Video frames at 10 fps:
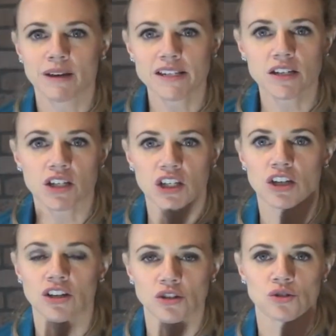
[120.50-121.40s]

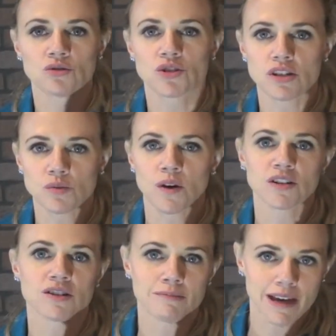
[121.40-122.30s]
basically you just
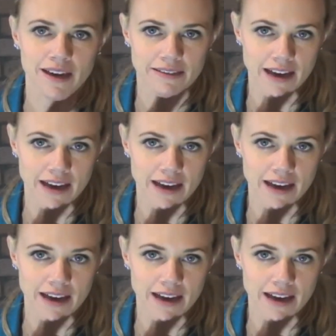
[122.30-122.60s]
want to make